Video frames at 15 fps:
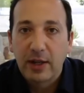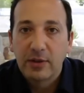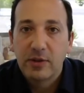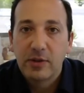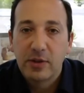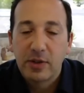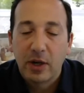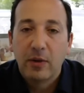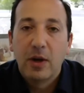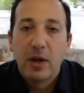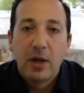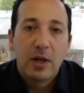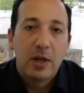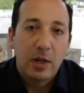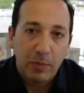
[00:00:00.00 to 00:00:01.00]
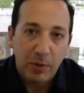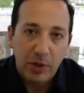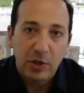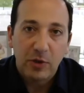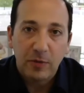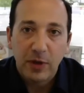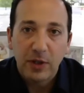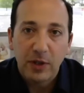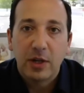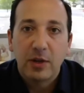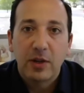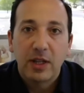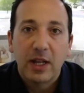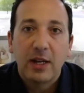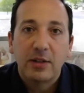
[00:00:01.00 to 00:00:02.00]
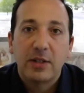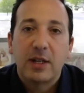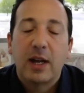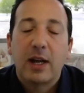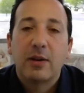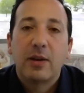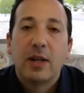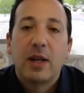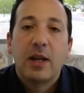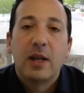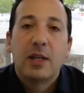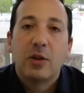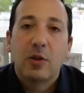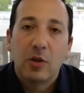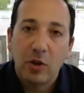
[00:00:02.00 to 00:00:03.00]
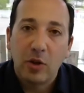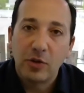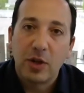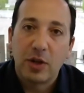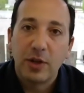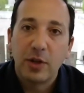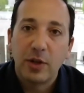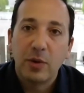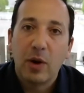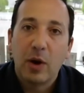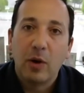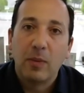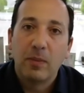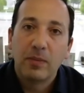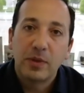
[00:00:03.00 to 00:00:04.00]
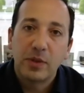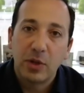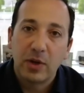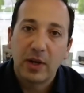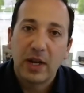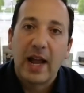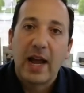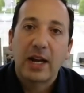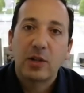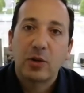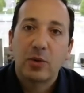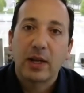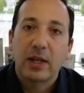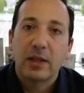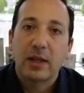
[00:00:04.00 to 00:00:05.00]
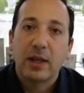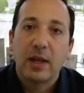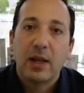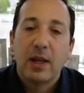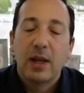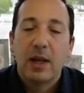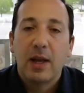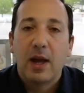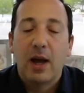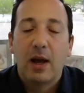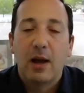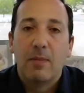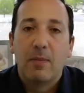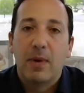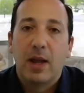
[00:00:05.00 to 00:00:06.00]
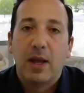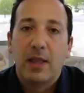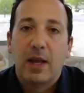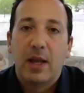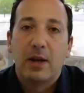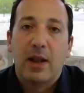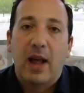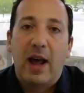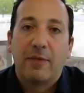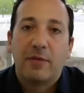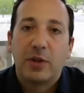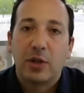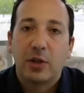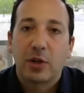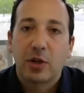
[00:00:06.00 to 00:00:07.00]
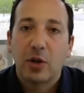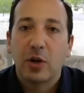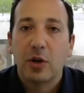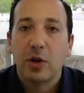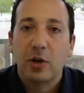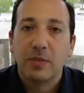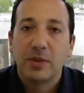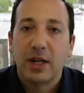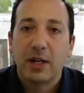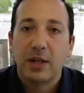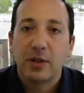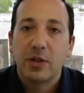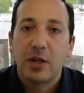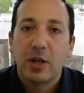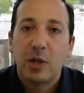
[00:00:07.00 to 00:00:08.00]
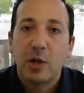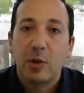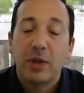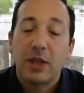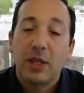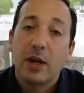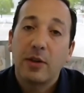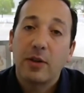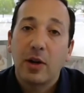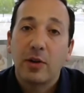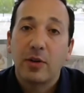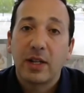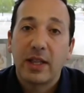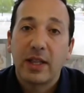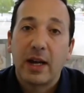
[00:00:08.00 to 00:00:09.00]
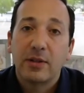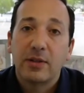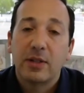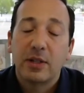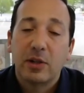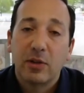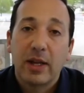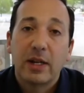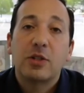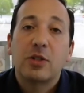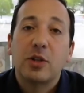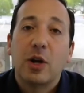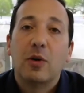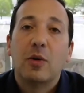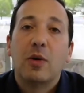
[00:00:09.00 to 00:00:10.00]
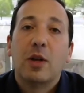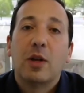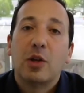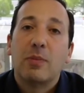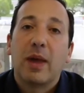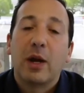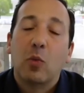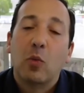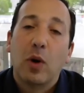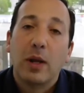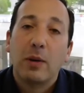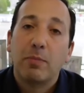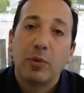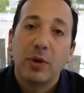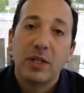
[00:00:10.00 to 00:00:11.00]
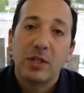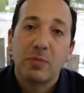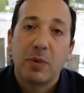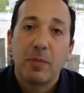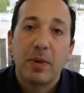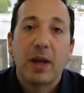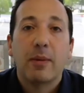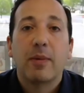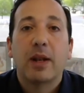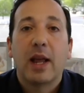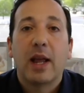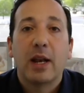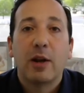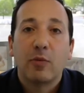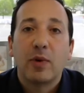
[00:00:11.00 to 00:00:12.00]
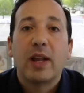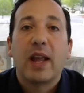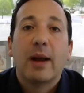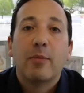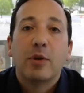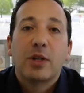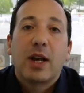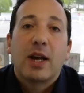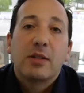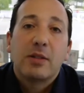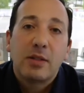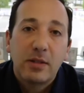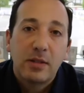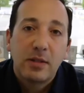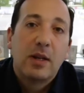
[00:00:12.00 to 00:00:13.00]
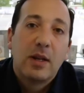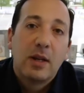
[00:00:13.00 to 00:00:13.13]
So you put your first $100,000 down, you close on the new home so you can act quickly. And then after your current home sells, you put the other $100,000, you let us know, you make one principal payment and it re-amortizes.